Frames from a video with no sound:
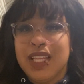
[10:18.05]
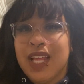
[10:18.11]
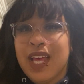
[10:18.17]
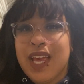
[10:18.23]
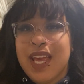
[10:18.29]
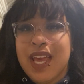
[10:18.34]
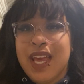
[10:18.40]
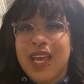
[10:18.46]

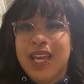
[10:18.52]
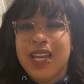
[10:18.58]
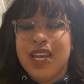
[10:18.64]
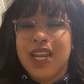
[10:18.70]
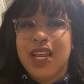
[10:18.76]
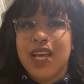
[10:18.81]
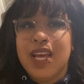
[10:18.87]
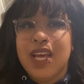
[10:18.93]
Like
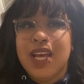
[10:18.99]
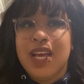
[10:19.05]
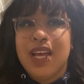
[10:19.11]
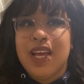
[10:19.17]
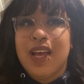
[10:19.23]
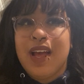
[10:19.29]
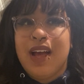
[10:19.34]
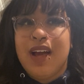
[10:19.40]
in,
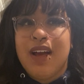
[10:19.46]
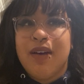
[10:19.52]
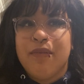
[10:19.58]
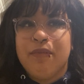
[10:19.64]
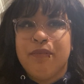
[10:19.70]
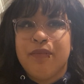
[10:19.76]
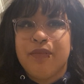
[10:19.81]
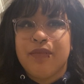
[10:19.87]

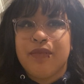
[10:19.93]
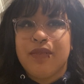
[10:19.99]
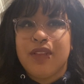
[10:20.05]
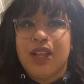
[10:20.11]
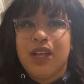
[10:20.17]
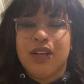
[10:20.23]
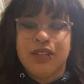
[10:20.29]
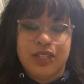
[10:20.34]

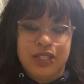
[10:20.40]
I'll